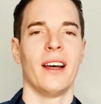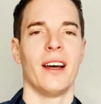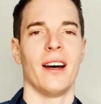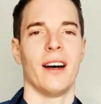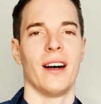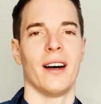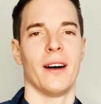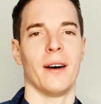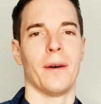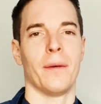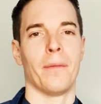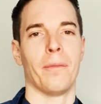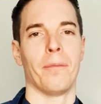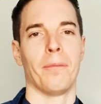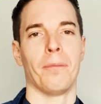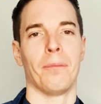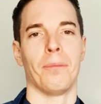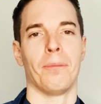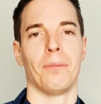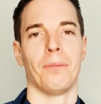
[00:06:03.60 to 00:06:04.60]

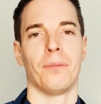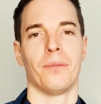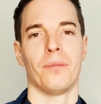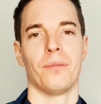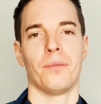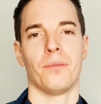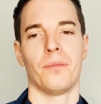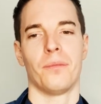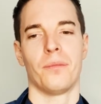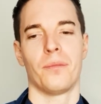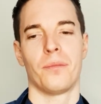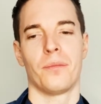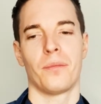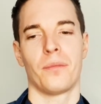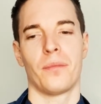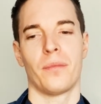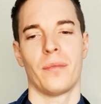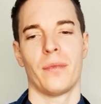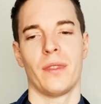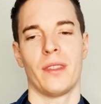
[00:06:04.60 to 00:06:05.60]

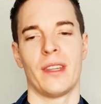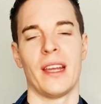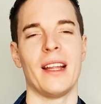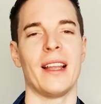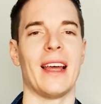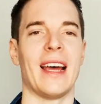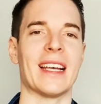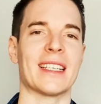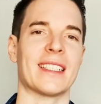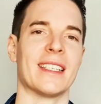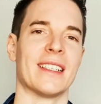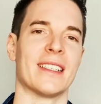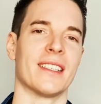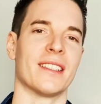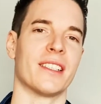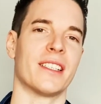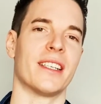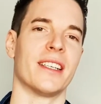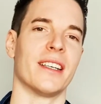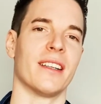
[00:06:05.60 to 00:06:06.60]
they lasted
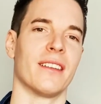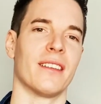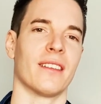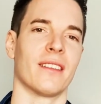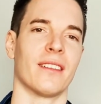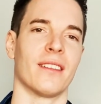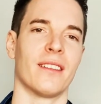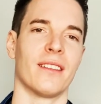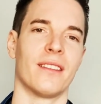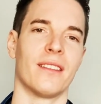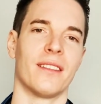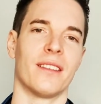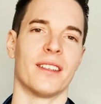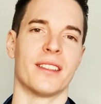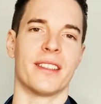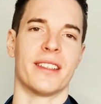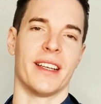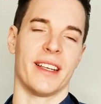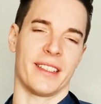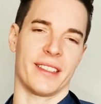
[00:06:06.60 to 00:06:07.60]
until the
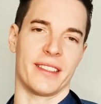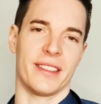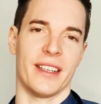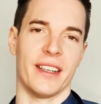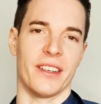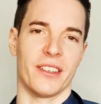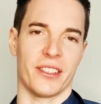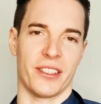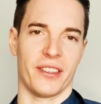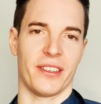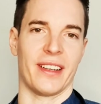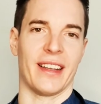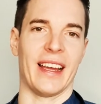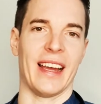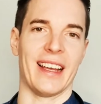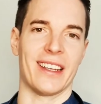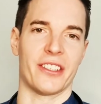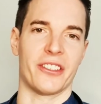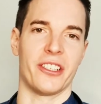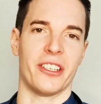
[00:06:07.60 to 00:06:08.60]
6th year, so the
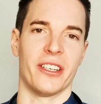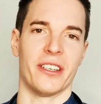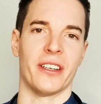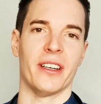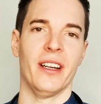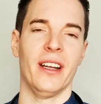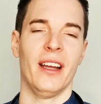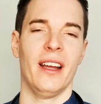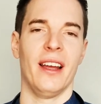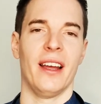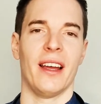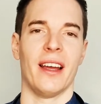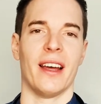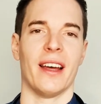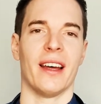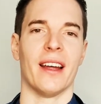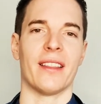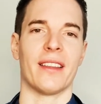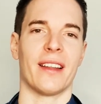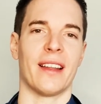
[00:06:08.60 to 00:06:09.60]
last year.
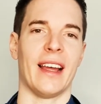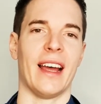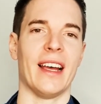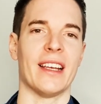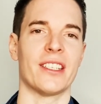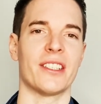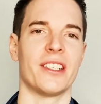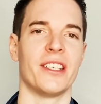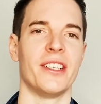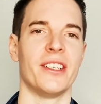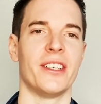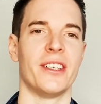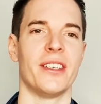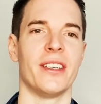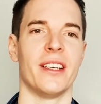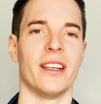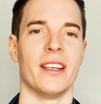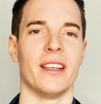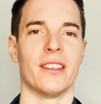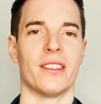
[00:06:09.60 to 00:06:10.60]
And the last
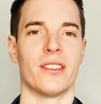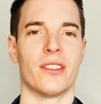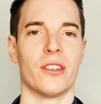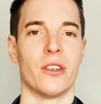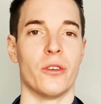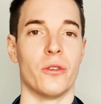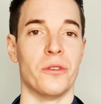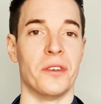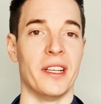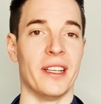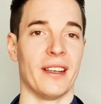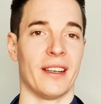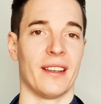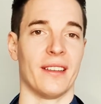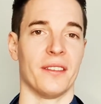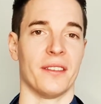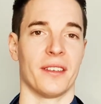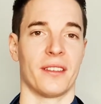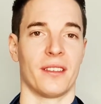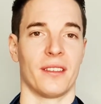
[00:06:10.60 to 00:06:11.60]
year is really
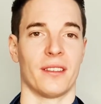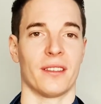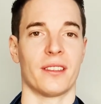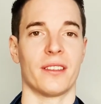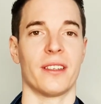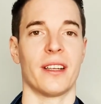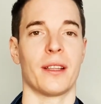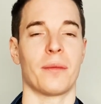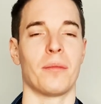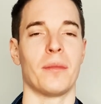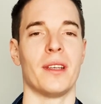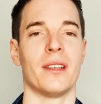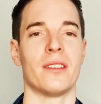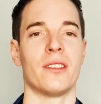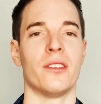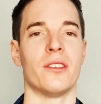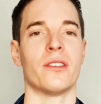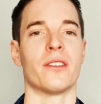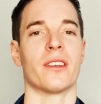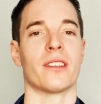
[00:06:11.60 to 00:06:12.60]
clinical. So that
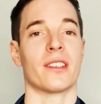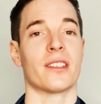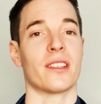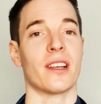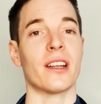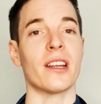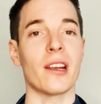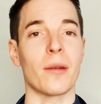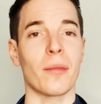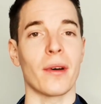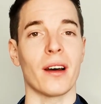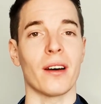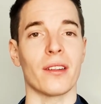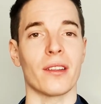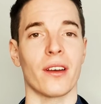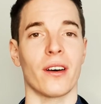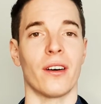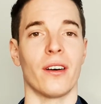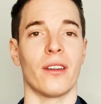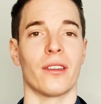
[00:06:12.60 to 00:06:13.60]
means you do not study
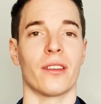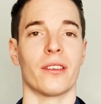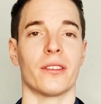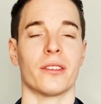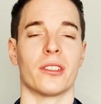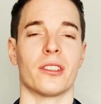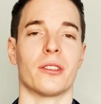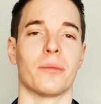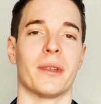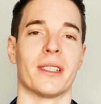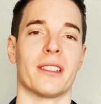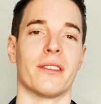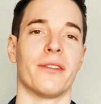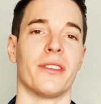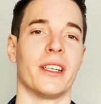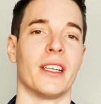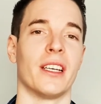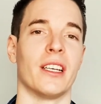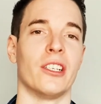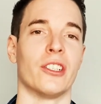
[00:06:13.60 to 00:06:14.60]
about all those
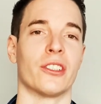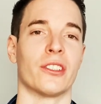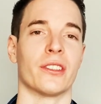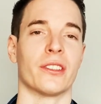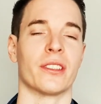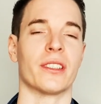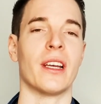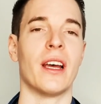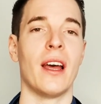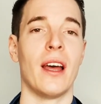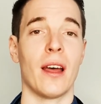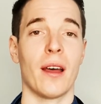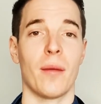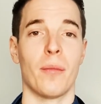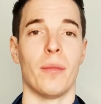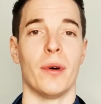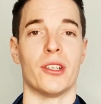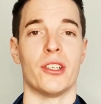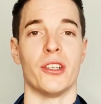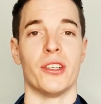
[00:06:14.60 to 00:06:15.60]
specifications,
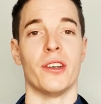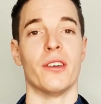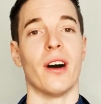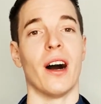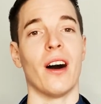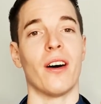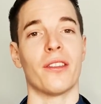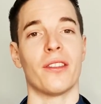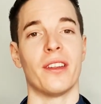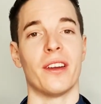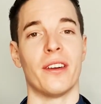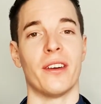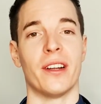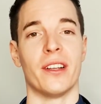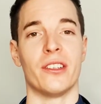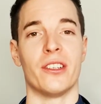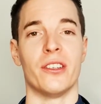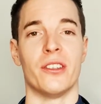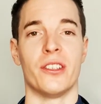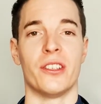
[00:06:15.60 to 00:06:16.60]
but you go out there
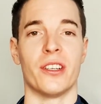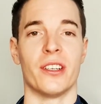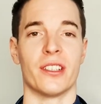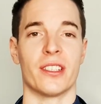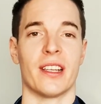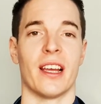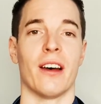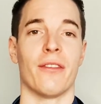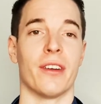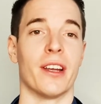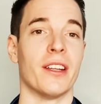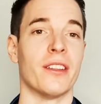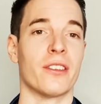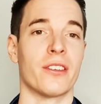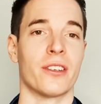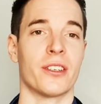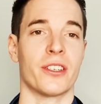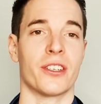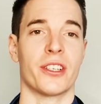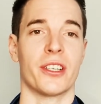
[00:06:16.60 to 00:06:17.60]
and you just have
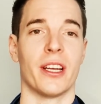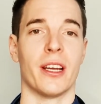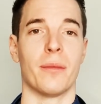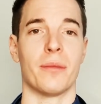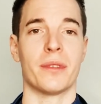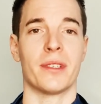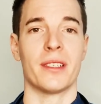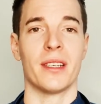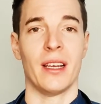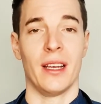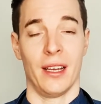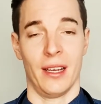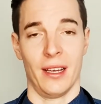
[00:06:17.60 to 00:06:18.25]
internships